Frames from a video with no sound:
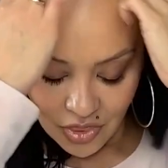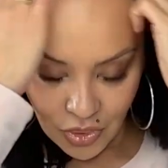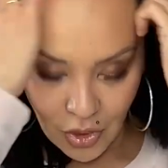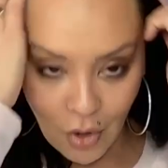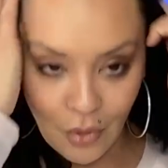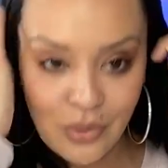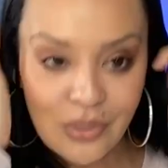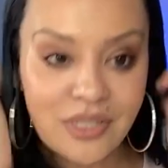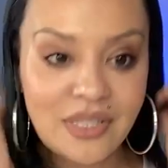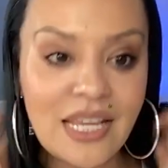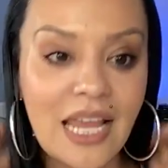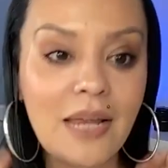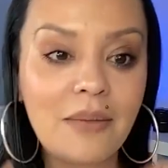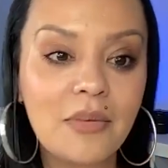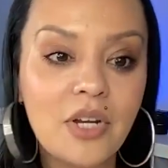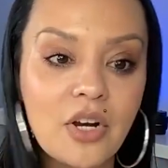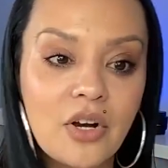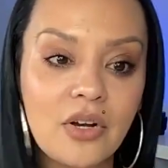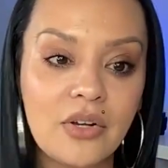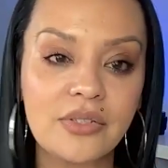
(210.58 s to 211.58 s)
Those
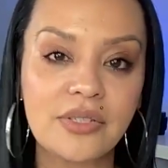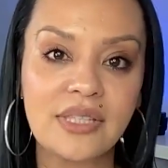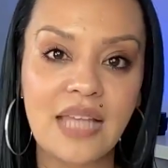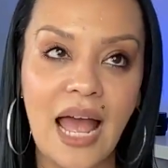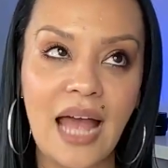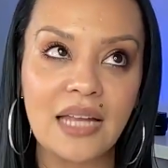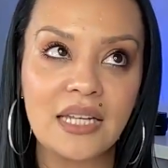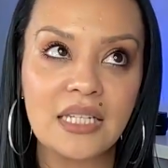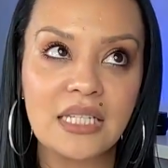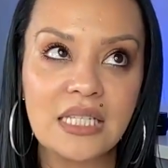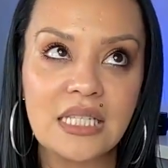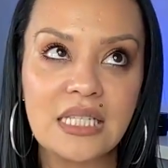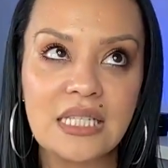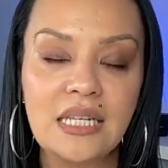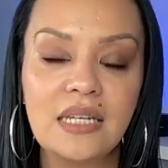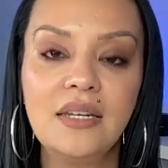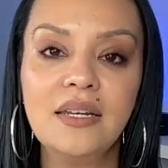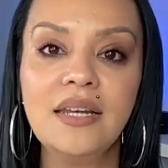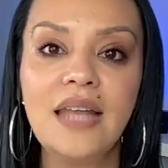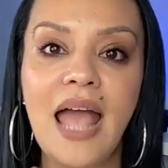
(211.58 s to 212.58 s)
same girls that
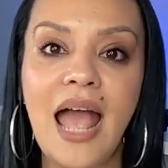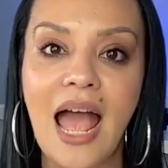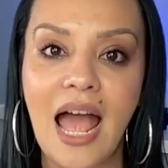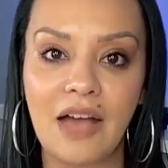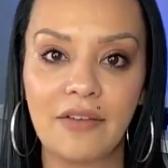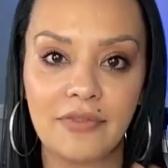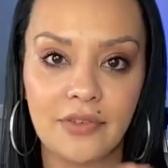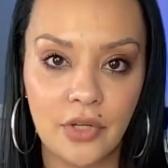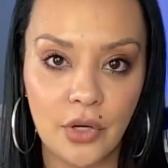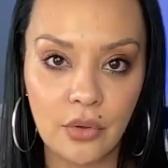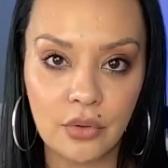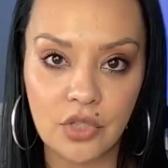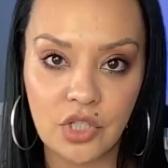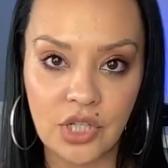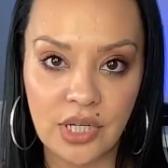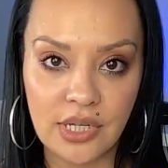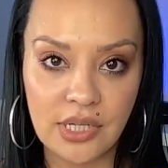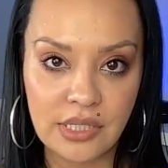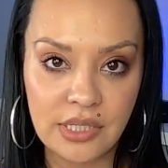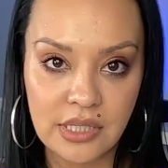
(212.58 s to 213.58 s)
didn't have
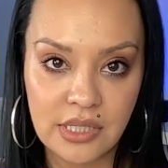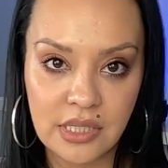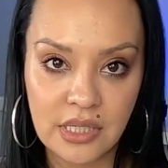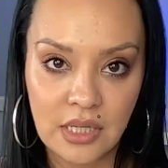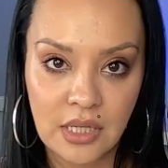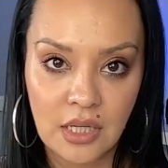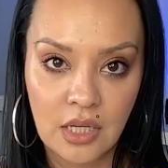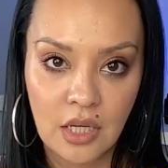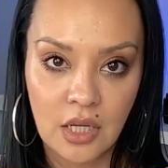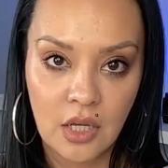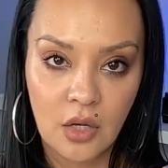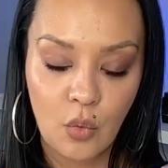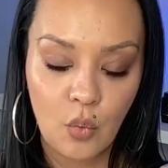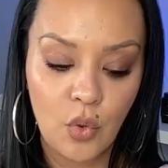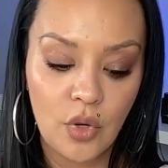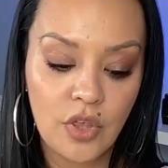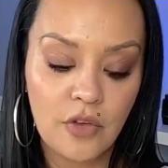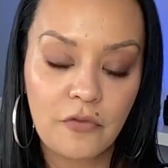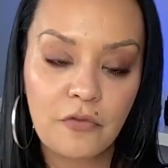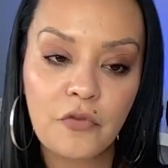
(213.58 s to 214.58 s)
coaches
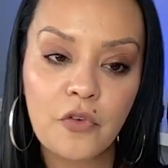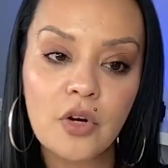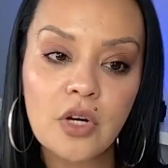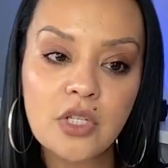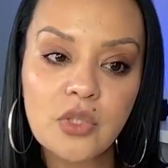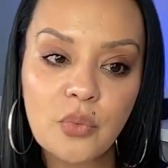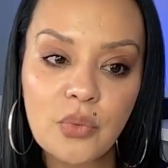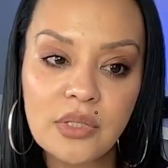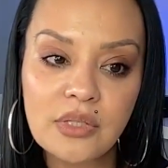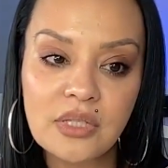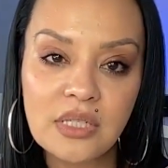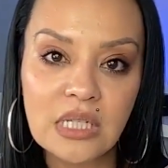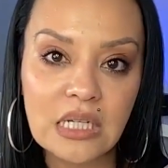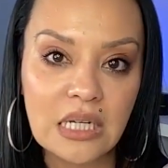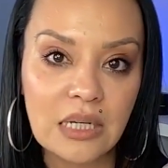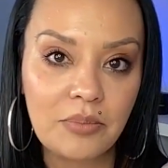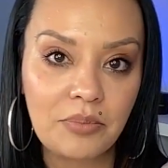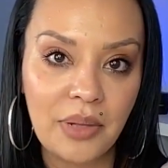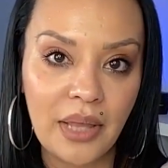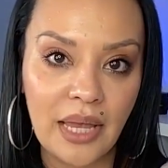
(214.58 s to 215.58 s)
were the first ones to
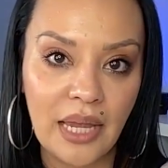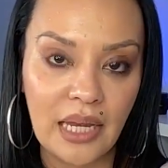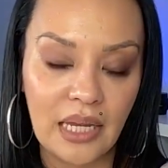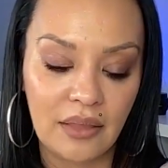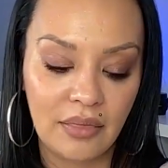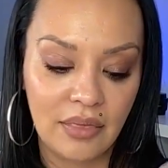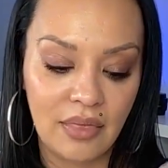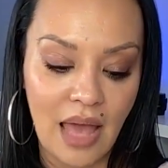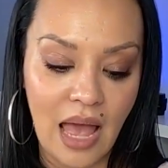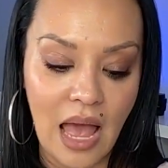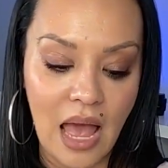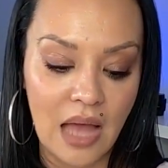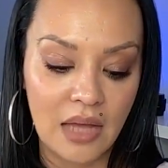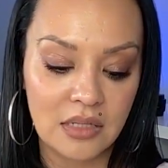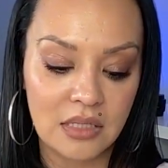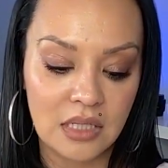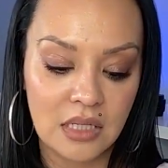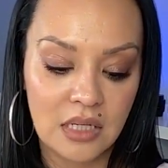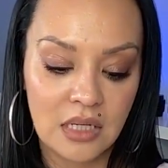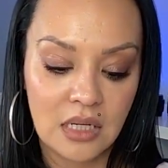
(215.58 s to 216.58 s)
complain
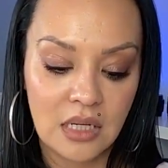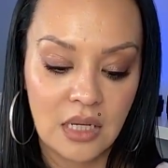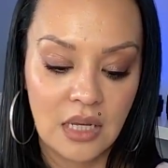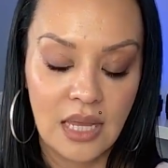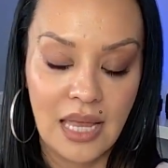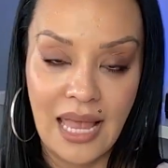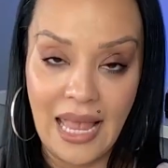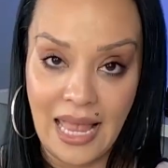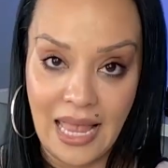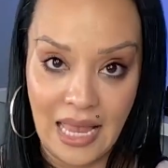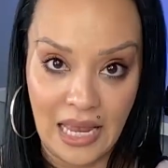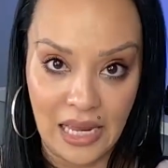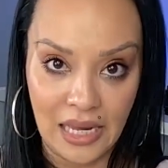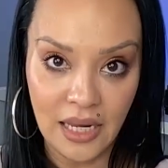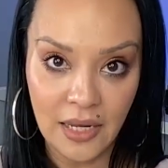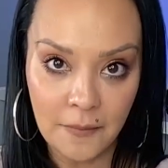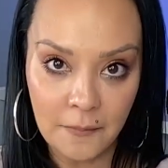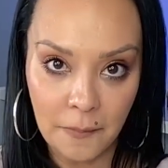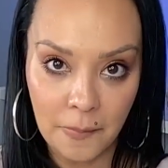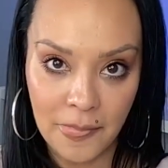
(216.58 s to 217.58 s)
that
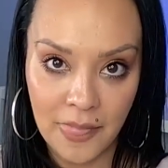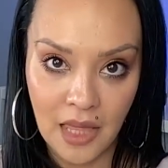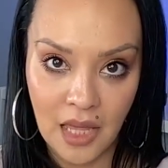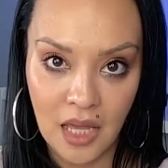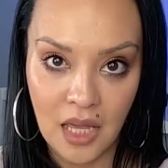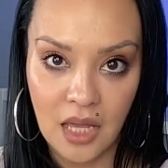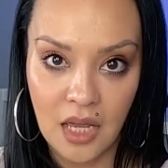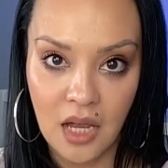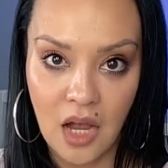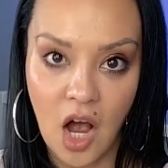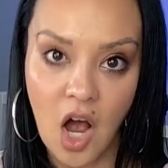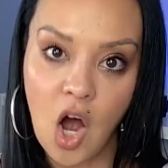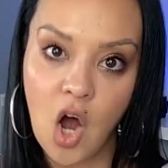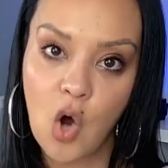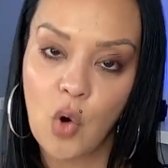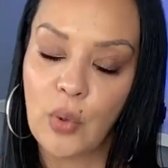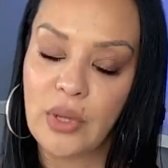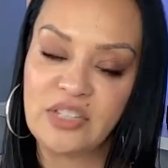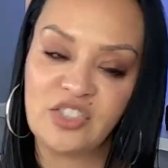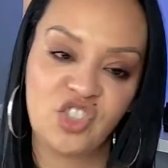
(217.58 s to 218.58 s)
a,
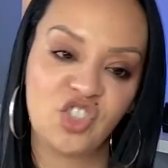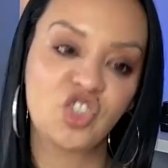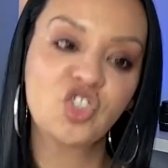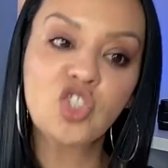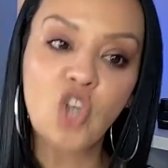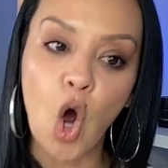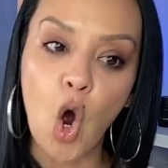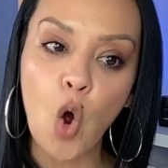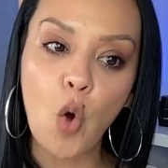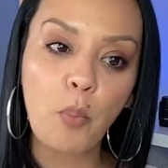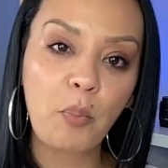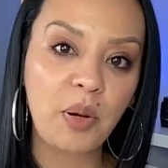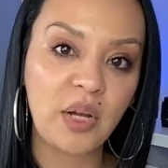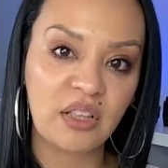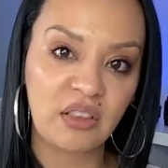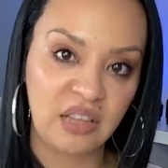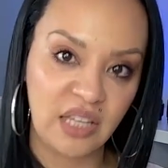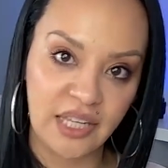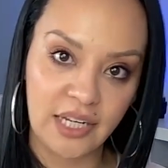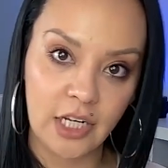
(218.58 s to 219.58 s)
oh, it's so
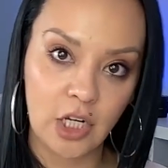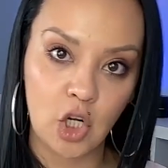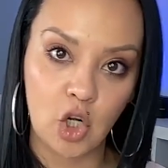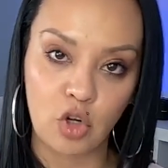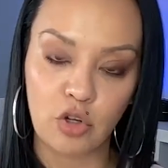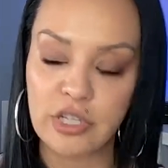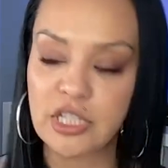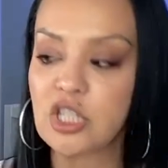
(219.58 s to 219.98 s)
political.